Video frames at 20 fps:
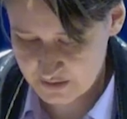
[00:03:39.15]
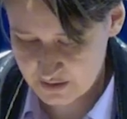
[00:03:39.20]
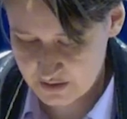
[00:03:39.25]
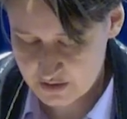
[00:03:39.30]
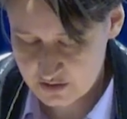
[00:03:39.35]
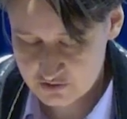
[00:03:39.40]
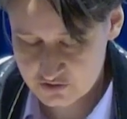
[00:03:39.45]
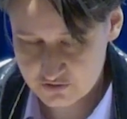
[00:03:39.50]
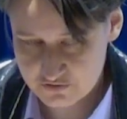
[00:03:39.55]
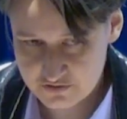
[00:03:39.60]

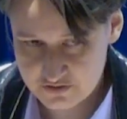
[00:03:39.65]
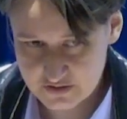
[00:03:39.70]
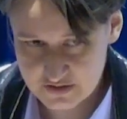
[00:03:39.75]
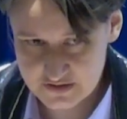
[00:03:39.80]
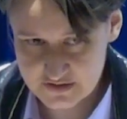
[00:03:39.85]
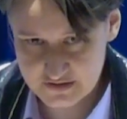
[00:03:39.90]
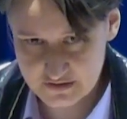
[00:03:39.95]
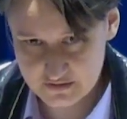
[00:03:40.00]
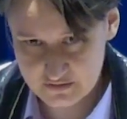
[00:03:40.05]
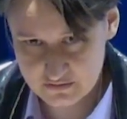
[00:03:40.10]
So there
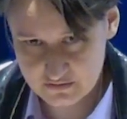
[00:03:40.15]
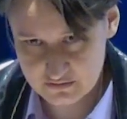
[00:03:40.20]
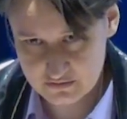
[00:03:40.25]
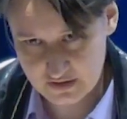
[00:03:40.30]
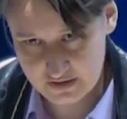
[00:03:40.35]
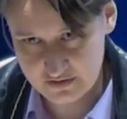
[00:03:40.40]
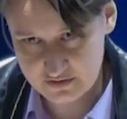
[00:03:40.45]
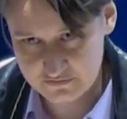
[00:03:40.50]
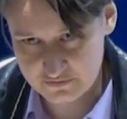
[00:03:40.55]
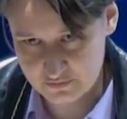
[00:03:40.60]
is a
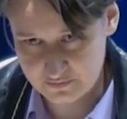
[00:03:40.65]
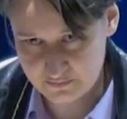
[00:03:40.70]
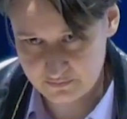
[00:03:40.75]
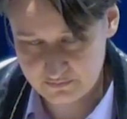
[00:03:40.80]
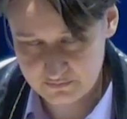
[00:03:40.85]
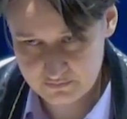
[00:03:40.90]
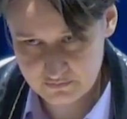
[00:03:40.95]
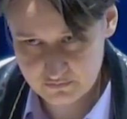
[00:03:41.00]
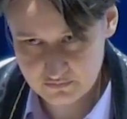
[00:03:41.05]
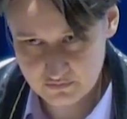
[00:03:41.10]
kind of a
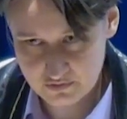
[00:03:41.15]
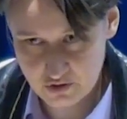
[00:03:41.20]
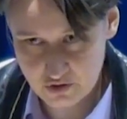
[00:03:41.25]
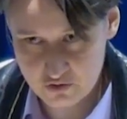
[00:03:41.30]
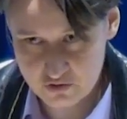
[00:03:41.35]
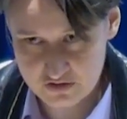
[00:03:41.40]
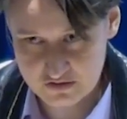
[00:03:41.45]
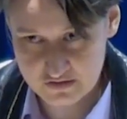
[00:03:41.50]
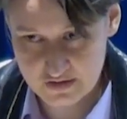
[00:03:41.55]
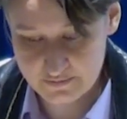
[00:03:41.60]

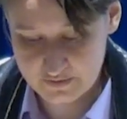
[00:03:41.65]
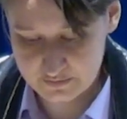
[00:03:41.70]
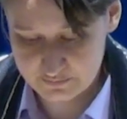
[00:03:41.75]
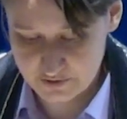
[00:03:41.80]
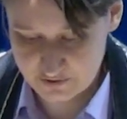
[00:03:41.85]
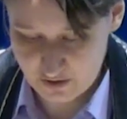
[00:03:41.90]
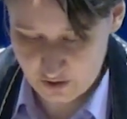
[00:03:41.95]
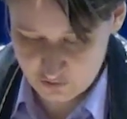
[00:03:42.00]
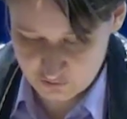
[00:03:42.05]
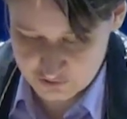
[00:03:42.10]
lower limit,
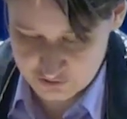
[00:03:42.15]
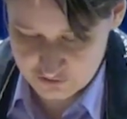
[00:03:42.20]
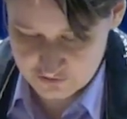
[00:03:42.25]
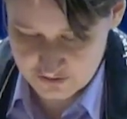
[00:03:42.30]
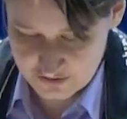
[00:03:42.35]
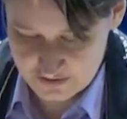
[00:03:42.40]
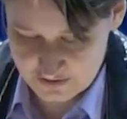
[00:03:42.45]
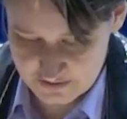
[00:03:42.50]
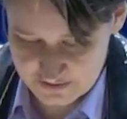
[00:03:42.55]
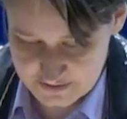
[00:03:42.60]
but also
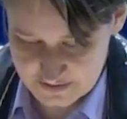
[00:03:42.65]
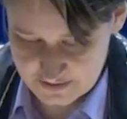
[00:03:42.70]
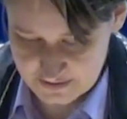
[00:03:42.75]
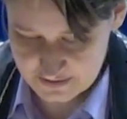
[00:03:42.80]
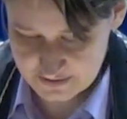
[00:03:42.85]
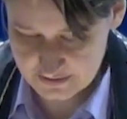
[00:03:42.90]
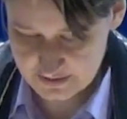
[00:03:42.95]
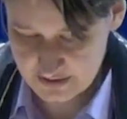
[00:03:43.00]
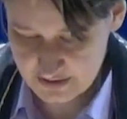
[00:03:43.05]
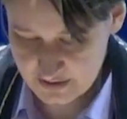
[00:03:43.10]
there is
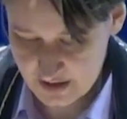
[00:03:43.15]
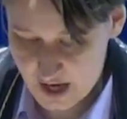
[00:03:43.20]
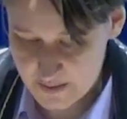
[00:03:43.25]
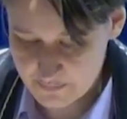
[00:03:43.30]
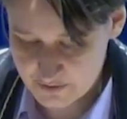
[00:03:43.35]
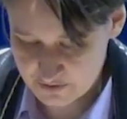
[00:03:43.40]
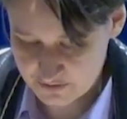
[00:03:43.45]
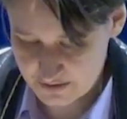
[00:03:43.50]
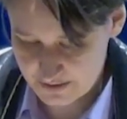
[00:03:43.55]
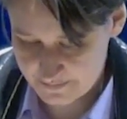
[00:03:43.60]
a
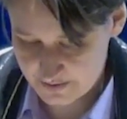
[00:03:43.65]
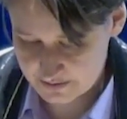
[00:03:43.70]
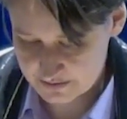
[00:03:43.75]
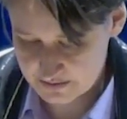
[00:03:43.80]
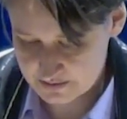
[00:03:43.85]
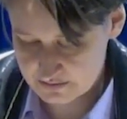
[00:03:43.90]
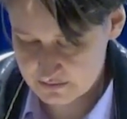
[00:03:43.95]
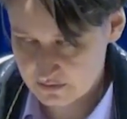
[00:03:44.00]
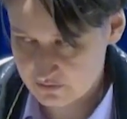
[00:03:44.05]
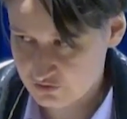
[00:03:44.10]
upper limit
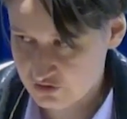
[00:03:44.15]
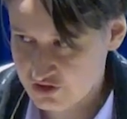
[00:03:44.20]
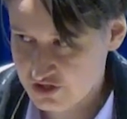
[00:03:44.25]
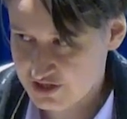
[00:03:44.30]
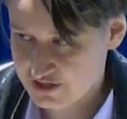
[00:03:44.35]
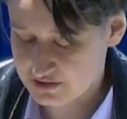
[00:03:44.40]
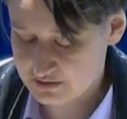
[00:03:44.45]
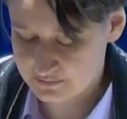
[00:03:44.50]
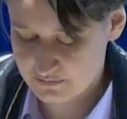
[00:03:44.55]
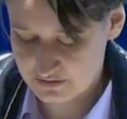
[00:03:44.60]
on
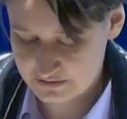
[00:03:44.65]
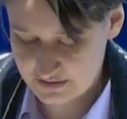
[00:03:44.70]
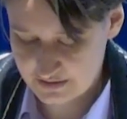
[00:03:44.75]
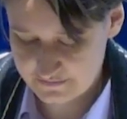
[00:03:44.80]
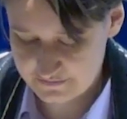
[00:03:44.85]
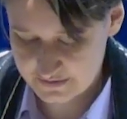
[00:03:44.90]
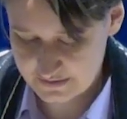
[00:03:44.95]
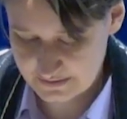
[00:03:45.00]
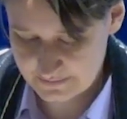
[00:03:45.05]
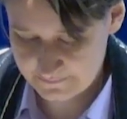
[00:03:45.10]
charitable
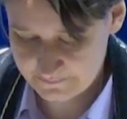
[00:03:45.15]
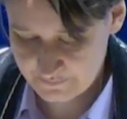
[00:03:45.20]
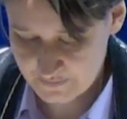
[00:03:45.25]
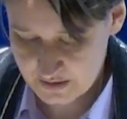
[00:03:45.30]
giving.